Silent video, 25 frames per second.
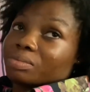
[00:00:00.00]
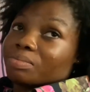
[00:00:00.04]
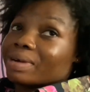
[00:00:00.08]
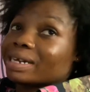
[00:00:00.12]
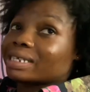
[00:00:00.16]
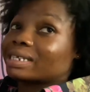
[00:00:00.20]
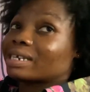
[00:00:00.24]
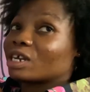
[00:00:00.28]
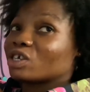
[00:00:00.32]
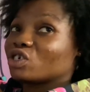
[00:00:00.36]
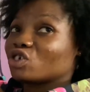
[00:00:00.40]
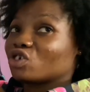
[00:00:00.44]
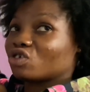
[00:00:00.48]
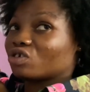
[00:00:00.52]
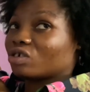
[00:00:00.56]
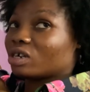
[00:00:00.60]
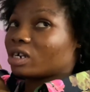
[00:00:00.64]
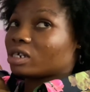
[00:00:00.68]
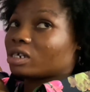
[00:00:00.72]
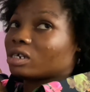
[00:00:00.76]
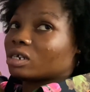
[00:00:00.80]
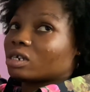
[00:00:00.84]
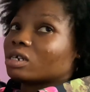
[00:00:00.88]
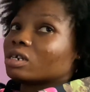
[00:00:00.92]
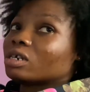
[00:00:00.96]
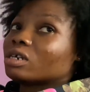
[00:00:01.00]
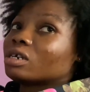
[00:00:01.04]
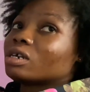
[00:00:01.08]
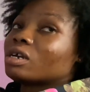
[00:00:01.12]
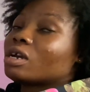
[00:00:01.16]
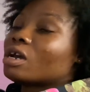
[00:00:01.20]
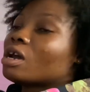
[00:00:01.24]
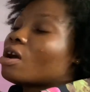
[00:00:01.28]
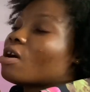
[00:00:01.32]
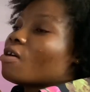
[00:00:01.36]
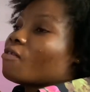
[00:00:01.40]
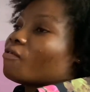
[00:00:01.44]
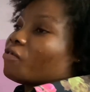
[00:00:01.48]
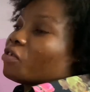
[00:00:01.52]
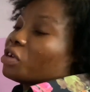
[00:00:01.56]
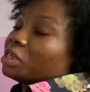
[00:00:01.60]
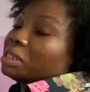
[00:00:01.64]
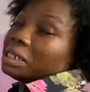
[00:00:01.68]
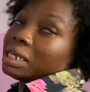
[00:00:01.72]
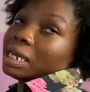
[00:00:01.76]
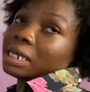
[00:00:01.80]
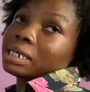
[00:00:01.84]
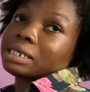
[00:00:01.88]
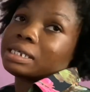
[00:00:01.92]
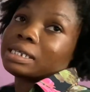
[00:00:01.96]
barter trade for
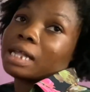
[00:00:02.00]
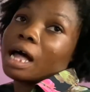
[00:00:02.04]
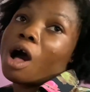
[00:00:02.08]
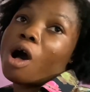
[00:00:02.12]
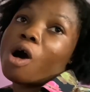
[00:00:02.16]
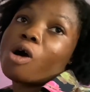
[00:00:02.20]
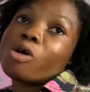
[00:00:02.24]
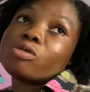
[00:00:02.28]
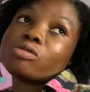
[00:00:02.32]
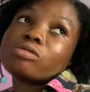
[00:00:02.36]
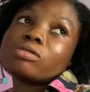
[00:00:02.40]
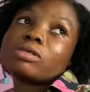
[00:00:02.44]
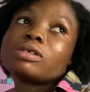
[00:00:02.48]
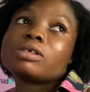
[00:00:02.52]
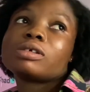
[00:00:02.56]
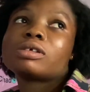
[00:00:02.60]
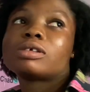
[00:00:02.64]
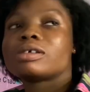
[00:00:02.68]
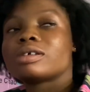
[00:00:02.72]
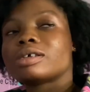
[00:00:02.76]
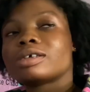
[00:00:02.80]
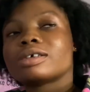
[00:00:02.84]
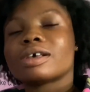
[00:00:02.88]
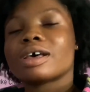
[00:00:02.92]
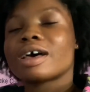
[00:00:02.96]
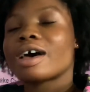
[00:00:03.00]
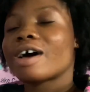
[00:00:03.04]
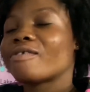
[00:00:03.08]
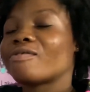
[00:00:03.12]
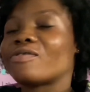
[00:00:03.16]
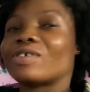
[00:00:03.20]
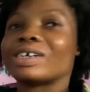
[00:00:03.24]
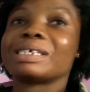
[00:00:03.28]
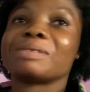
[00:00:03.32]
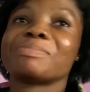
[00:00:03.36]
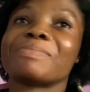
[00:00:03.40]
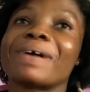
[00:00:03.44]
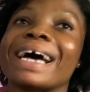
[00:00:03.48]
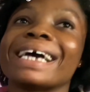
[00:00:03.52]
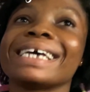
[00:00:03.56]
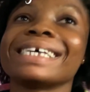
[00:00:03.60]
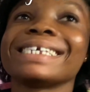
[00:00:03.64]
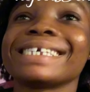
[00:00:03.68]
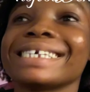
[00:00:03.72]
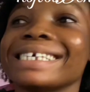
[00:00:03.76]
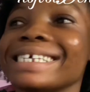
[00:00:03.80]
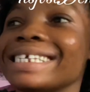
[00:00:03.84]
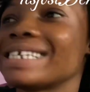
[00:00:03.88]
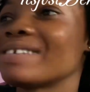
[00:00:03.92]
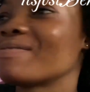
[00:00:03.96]
textiles, for spices,